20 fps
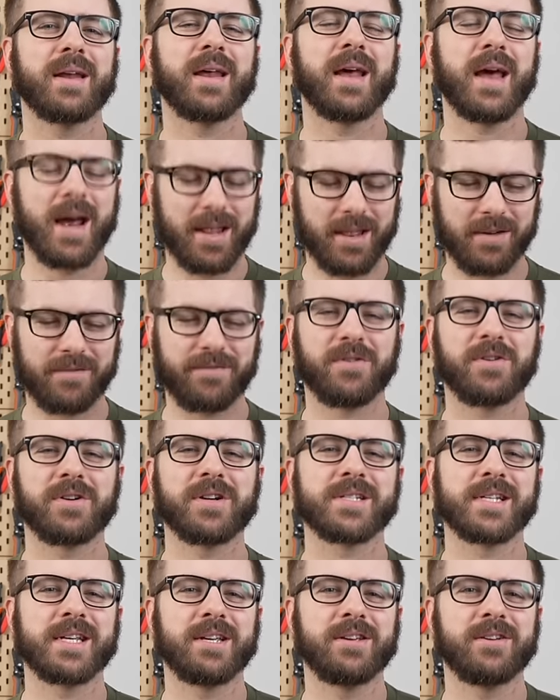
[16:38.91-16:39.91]
I look forward to
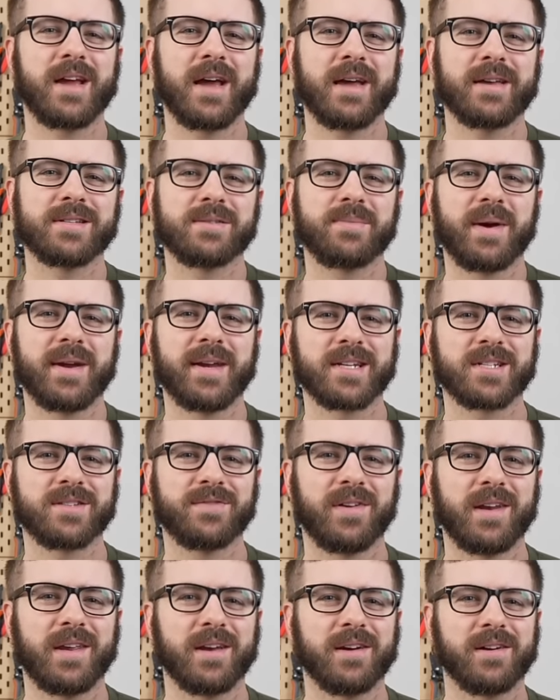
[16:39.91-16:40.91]
seeing you guys in my next
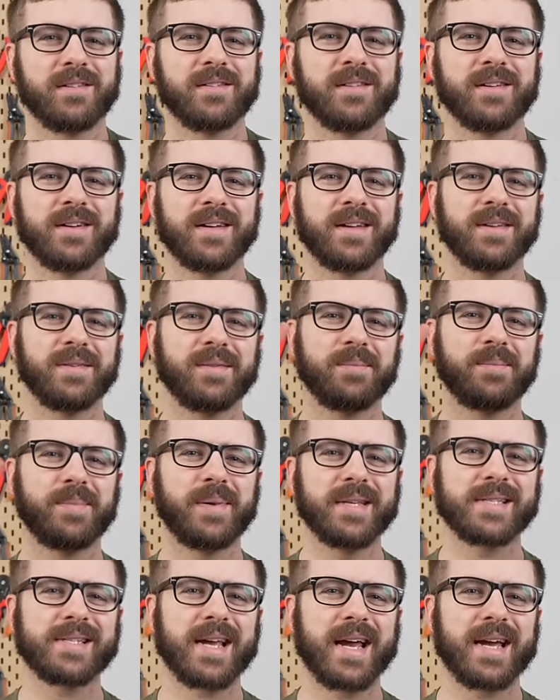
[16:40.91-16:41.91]
video.
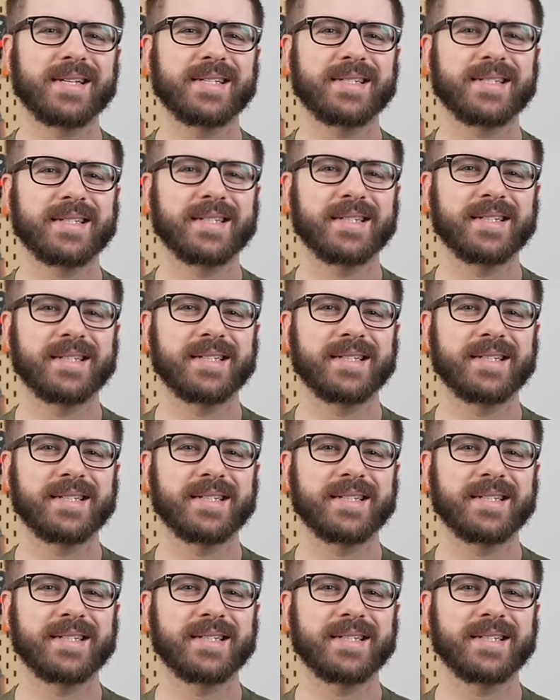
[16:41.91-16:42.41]
Peace, guys!